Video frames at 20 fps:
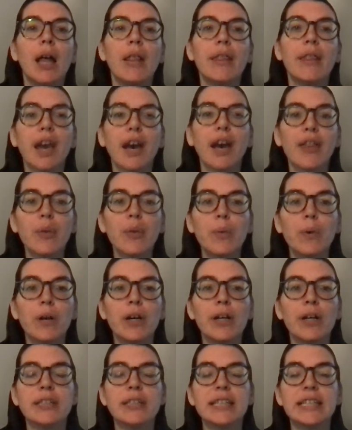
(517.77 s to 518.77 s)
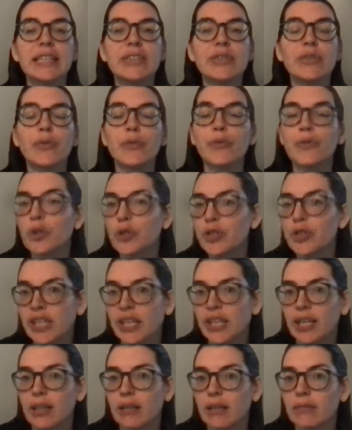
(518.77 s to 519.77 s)
The other word is
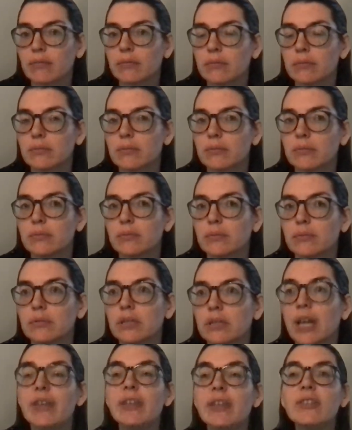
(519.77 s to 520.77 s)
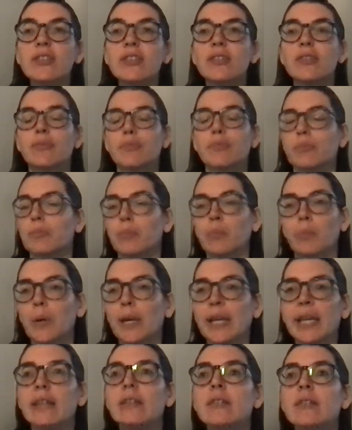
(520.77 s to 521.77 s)
footing. Now, this is
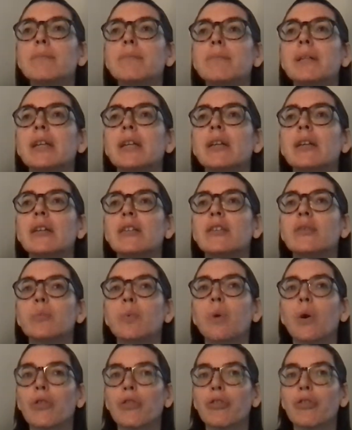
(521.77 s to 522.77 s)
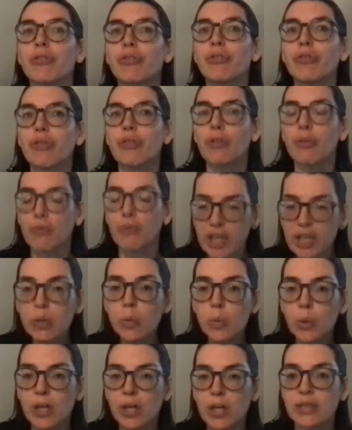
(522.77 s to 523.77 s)
weird because what the
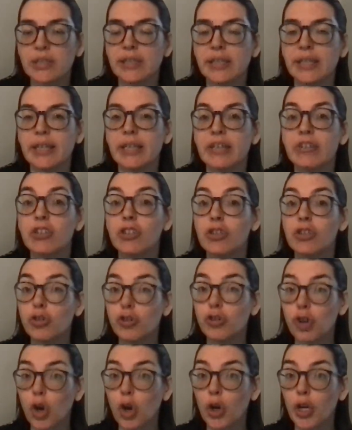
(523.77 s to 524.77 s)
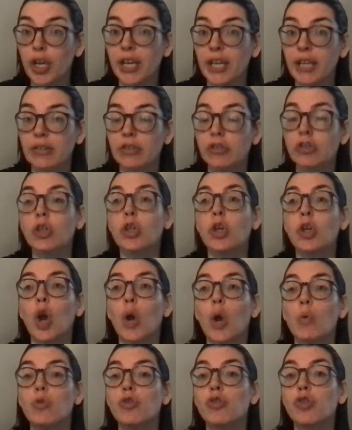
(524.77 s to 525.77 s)
real word in English is jogging, to
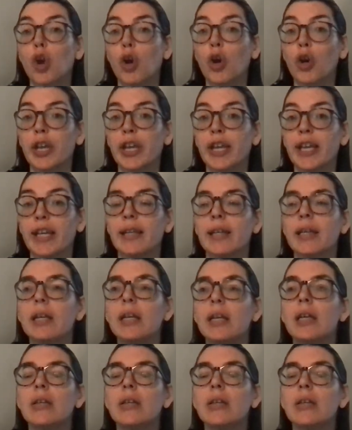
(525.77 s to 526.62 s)
go jogging.